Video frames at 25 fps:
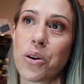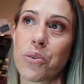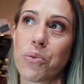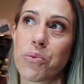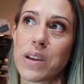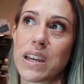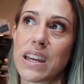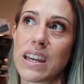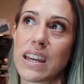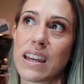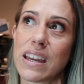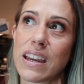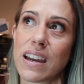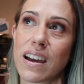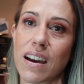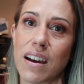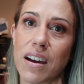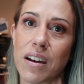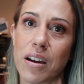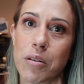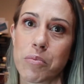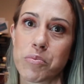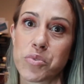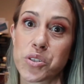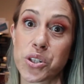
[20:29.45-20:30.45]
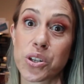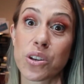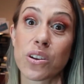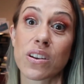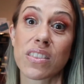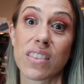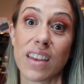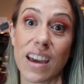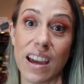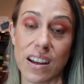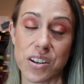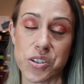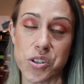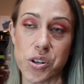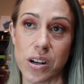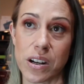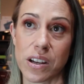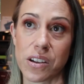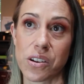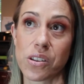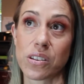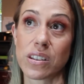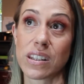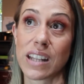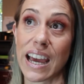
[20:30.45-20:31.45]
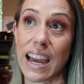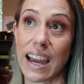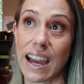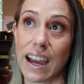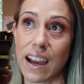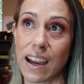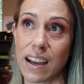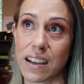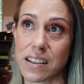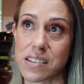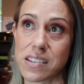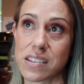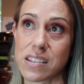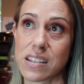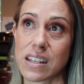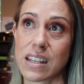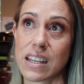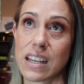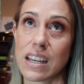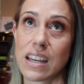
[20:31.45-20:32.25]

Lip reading: we took that trail last